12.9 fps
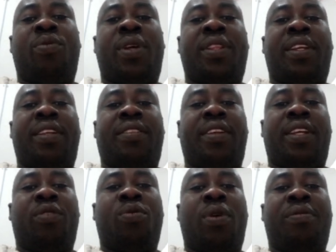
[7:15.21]
133
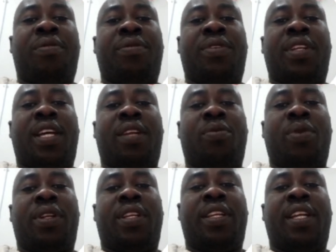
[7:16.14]
to 159
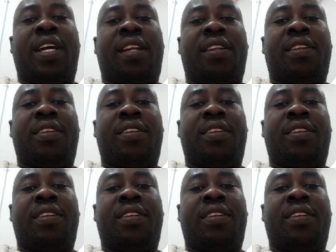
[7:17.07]
Kuwait dinar.